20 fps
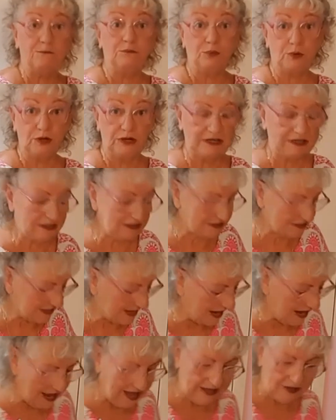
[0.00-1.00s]
put a little
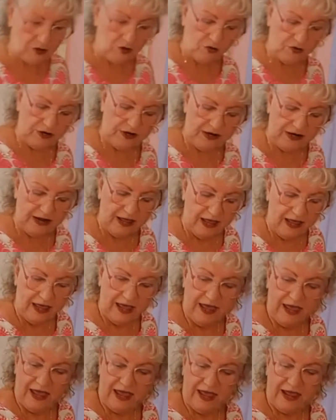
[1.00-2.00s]
tag on it.
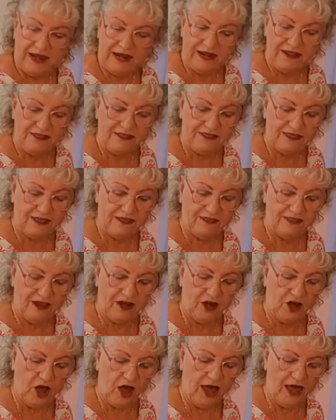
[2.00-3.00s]
Anything that
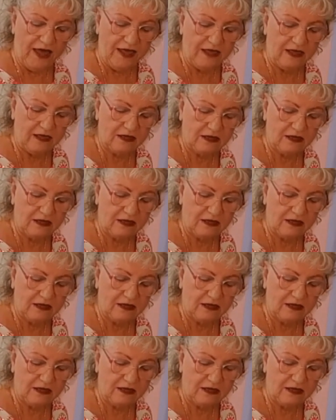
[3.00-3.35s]
I